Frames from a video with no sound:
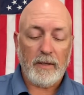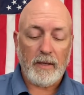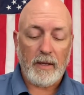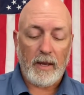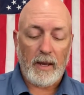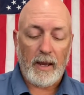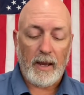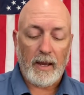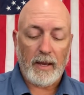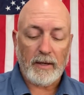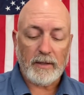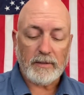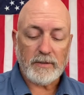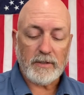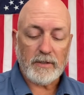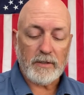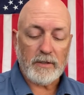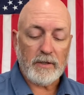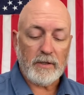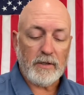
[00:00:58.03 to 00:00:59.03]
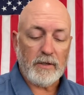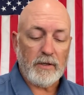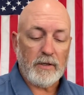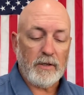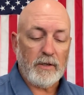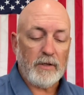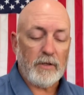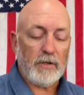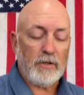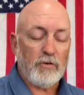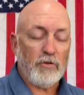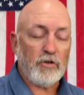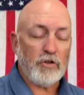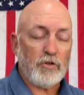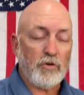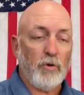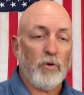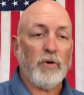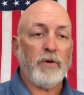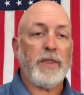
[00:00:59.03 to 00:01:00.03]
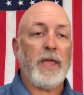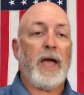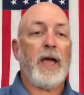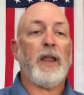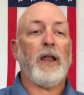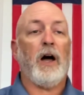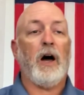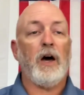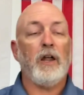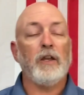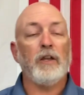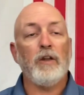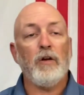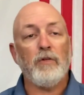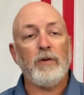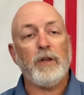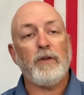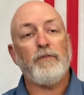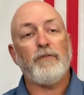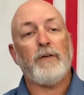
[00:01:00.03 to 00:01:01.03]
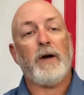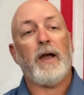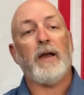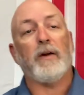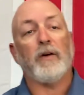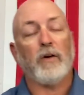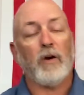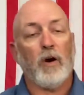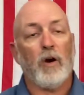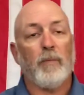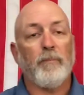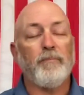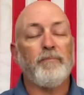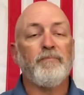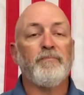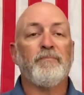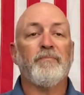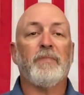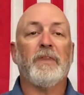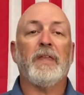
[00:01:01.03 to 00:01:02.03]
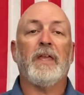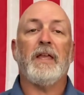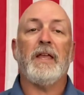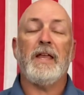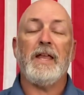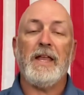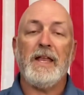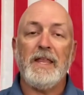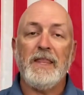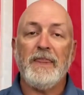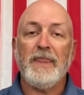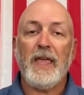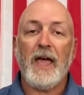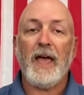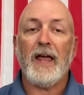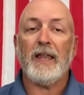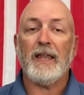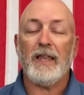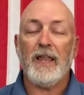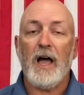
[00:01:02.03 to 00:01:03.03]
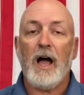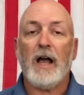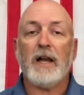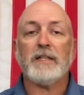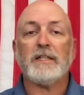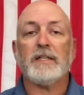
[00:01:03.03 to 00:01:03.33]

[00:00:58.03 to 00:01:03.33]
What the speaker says: And you store that unloaded firearm in that locked